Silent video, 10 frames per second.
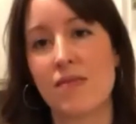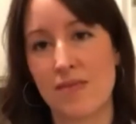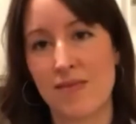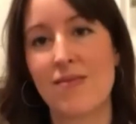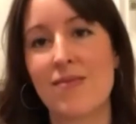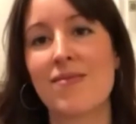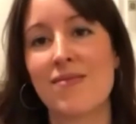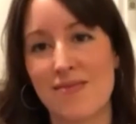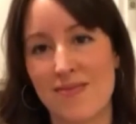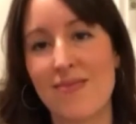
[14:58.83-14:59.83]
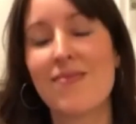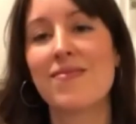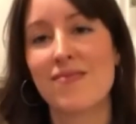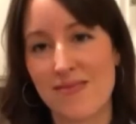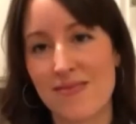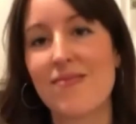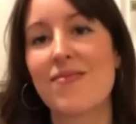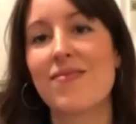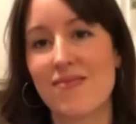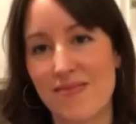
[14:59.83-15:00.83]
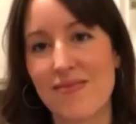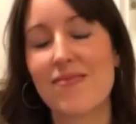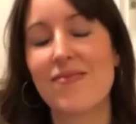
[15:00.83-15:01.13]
I have as I put things in there, right?